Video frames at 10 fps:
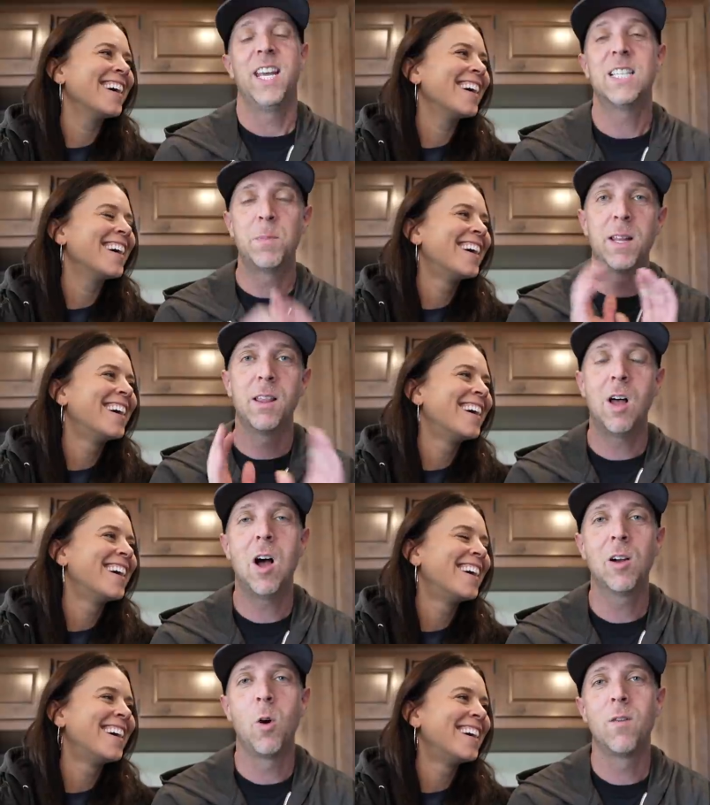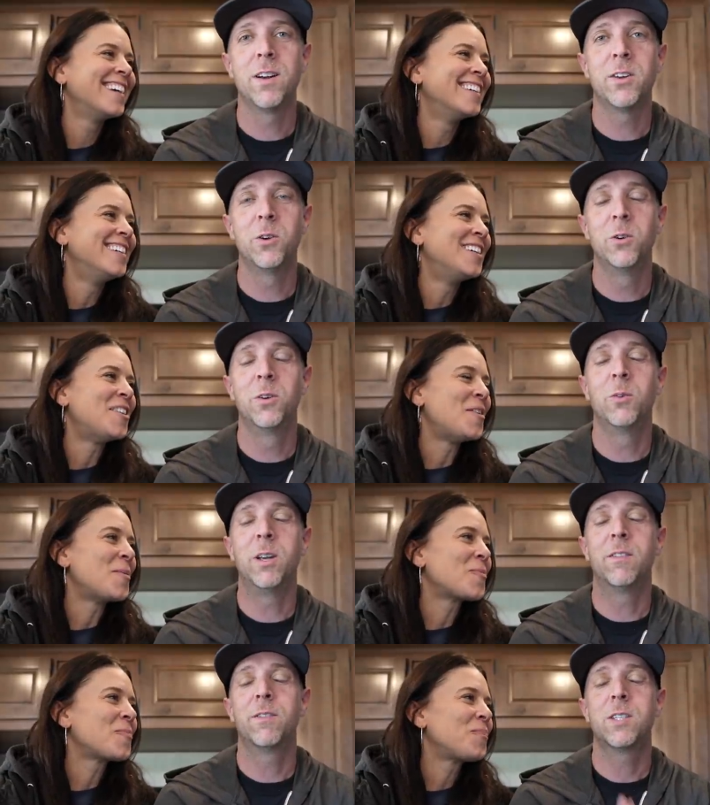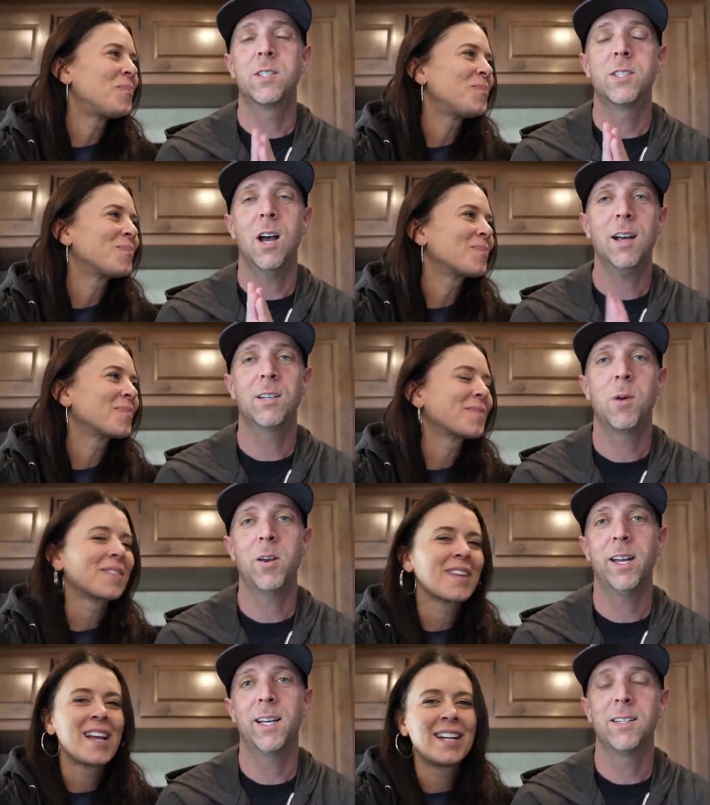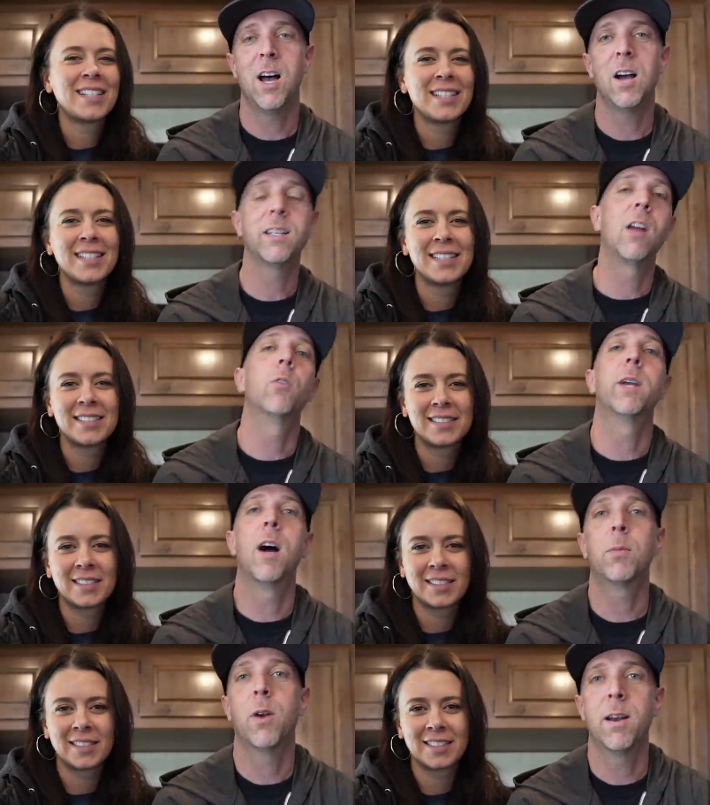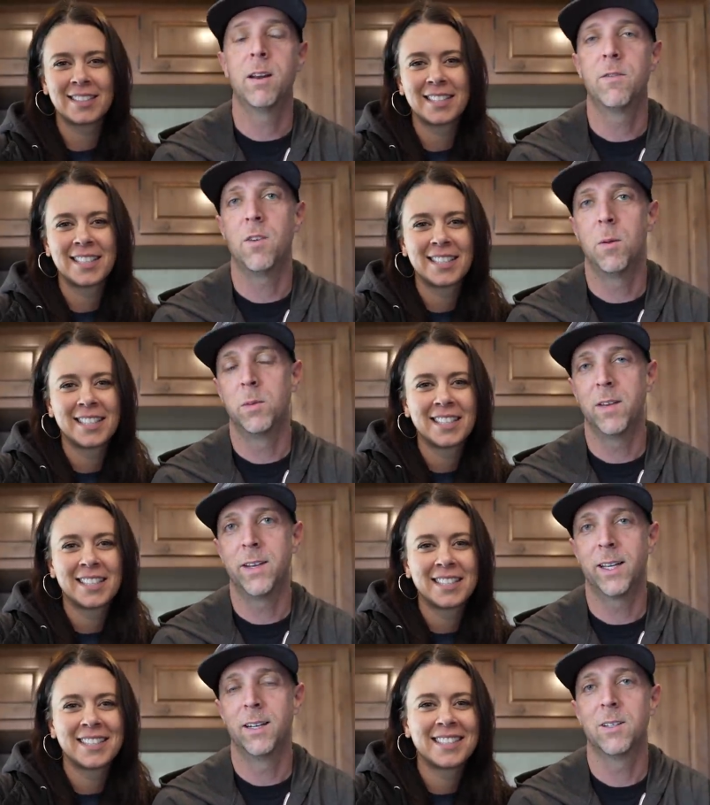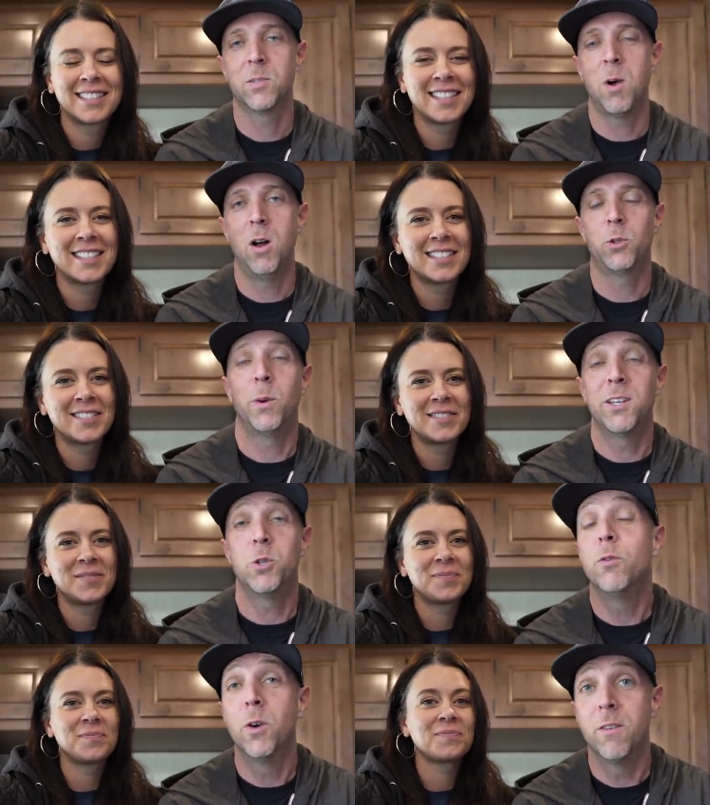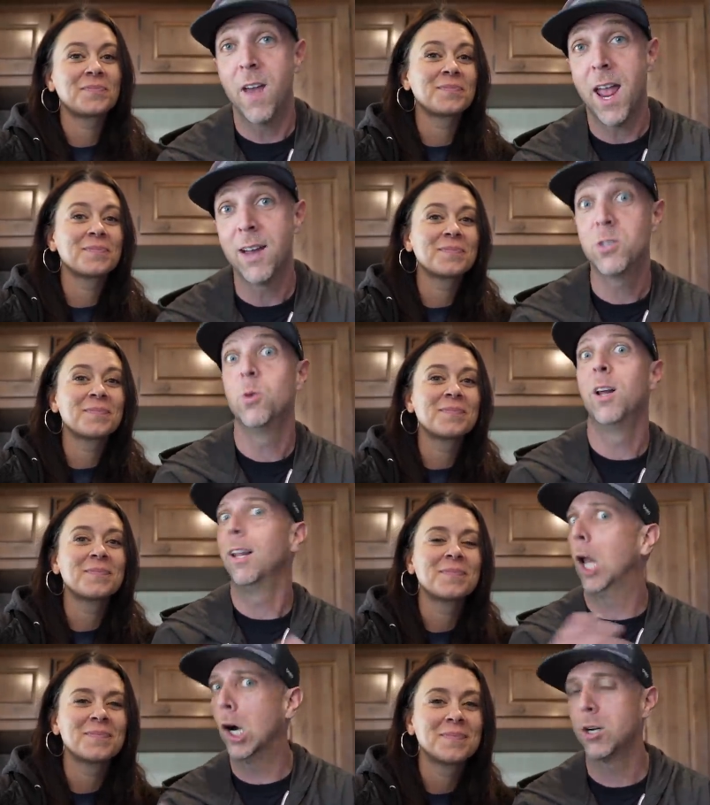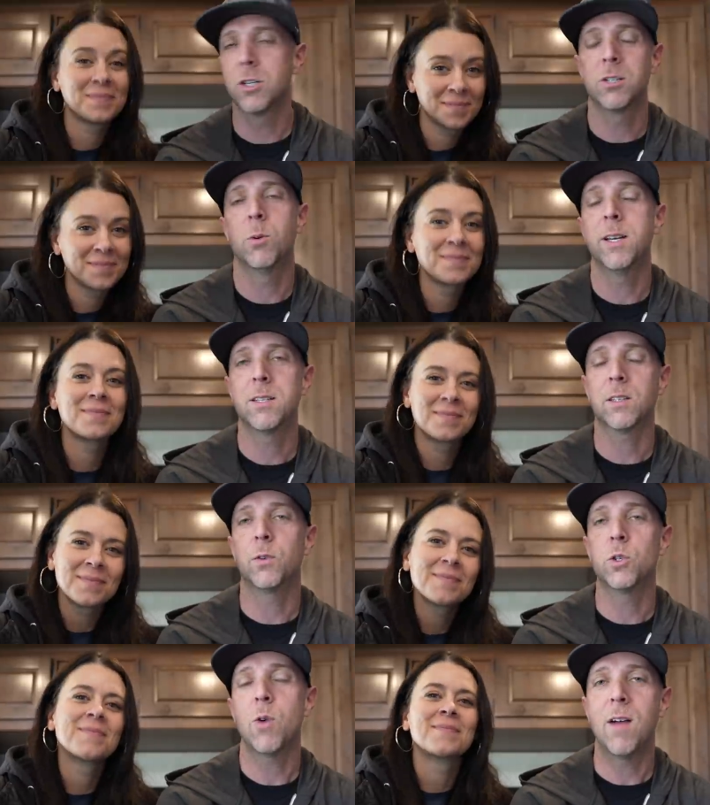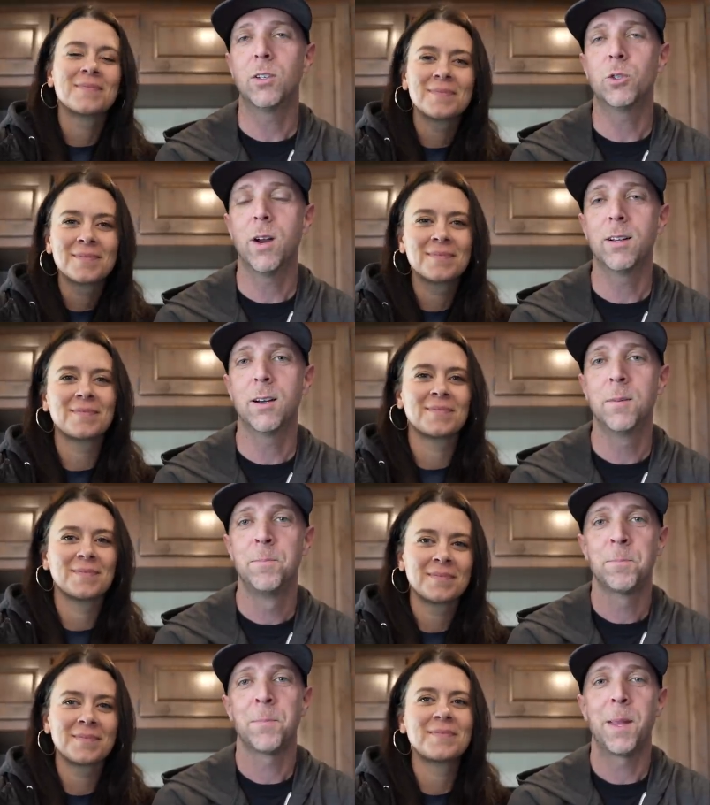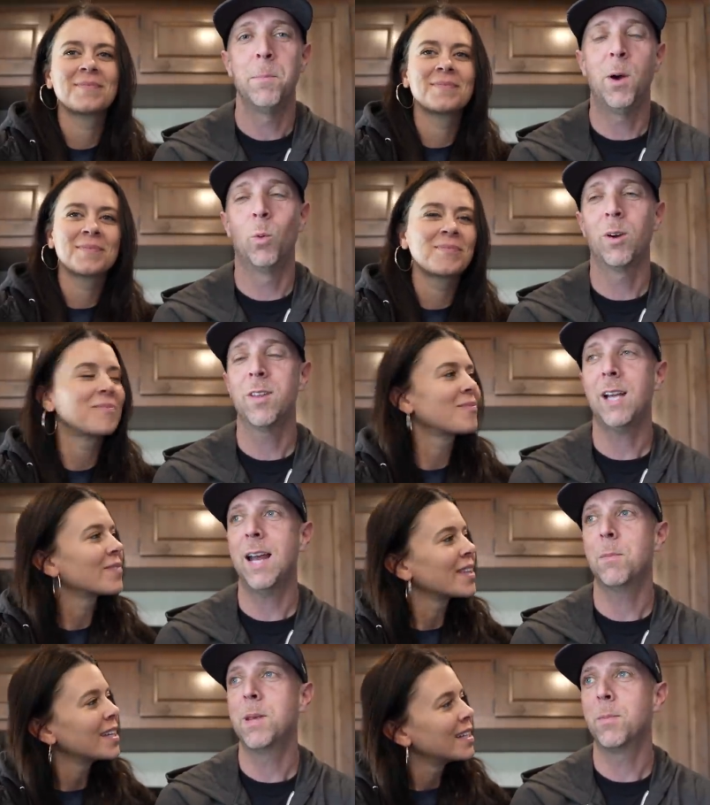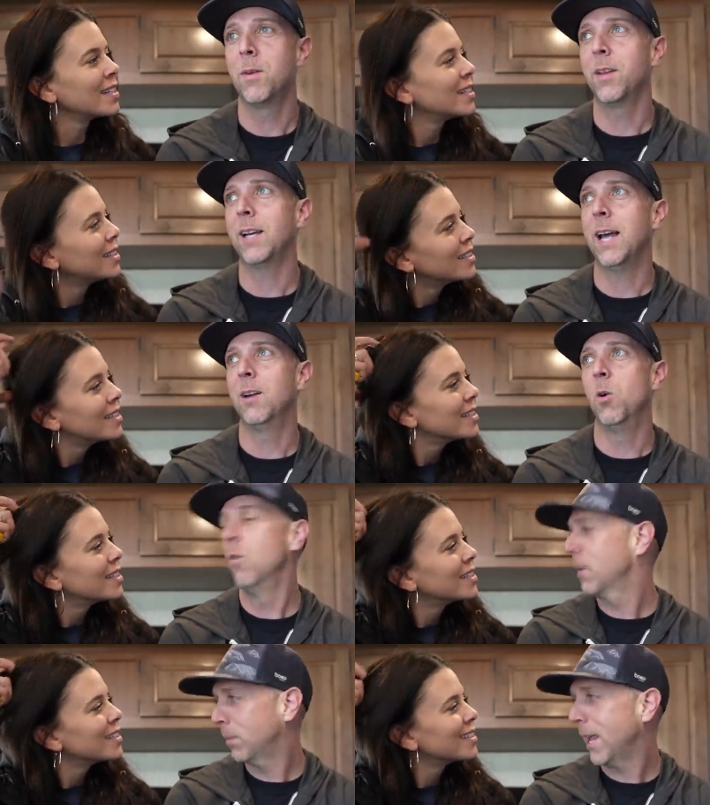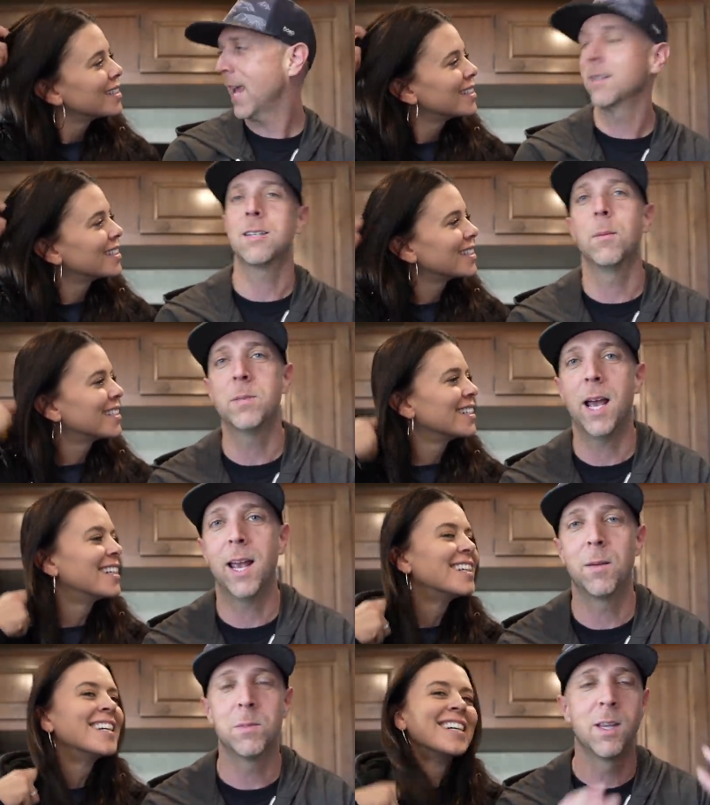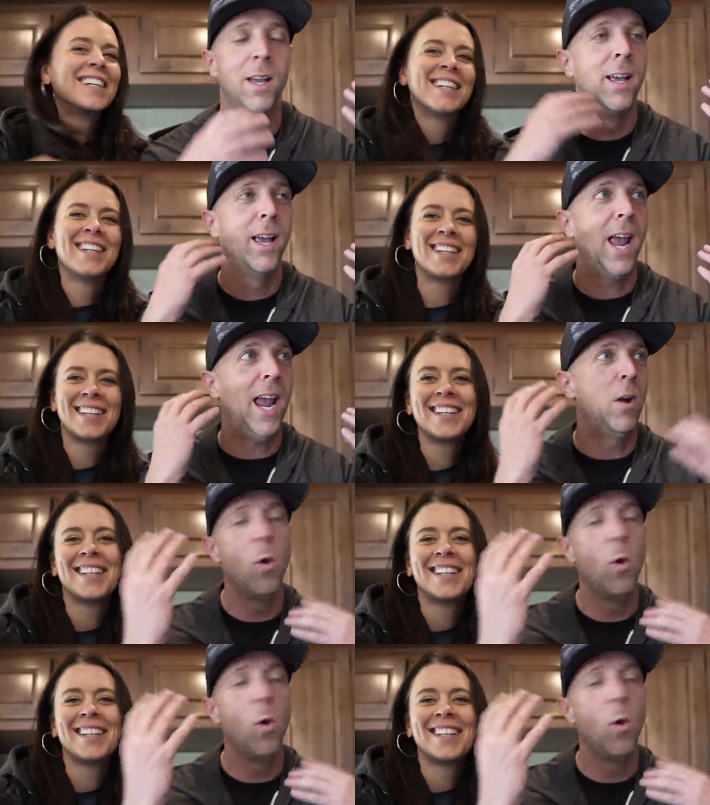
Speaker 1: it's been long overdue. We've talked about getting a dog now that we upgraded from living in a small 22 foot van to a larger 26 foot travel trailer. But we're the kind of people that kind of overplan sometimes and